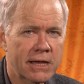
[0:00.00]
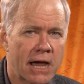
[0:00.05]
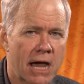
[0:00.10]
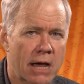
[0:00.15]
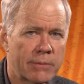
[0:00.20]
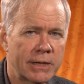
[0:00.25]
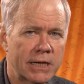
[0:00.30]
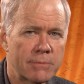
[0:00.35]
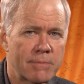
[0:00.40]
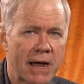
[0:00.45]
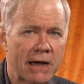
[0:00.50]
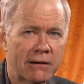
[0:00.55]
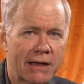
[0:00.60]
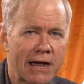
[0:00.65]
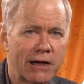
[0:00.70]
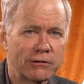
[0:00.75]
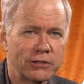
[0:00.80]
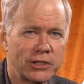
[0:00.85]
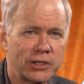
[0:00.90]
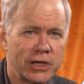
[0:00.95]
comment about
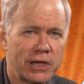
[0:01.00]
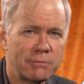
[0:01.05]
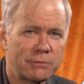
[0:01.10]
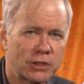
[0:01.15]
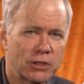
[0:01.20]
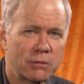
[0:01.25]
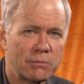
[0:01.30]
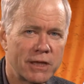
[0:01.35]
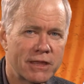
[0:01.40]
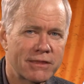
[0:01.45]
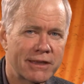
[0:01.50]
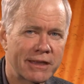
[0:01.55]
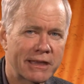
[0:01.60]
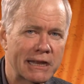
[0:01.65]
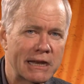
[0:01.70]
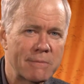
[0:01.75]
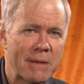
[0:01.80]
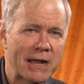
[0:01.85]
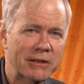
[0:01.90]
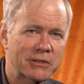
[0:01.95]
how Jeep should be
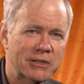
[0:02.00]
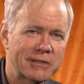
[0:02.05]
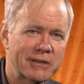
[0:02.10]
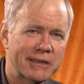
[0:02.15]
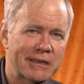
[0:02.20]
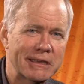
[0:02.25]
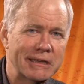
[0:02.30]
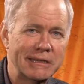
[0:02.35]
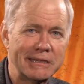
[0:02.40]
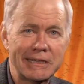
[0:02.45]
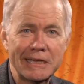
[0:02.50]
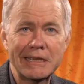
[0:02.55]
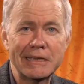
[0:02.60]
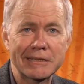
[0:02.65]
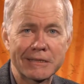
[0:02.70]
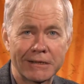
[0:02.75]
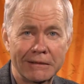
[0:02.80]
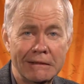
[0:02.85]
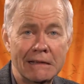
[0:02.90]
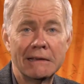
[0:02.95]
thinking about sticking a
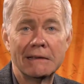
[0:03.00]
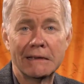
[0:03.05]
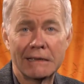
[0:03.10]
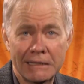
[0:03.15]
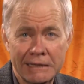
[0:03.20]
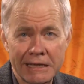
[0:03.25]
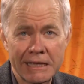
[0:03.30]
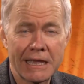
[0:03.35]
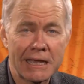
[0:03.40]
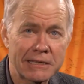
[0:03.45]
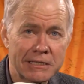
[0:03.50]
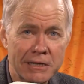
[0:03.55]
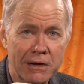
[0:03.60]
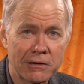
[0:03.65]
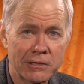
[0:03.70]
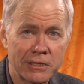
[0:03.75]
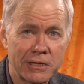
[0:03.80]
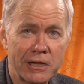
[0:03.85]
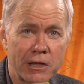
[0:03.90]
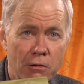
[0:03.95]
diesel in the
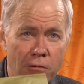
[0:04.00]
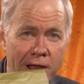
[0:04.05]
SRT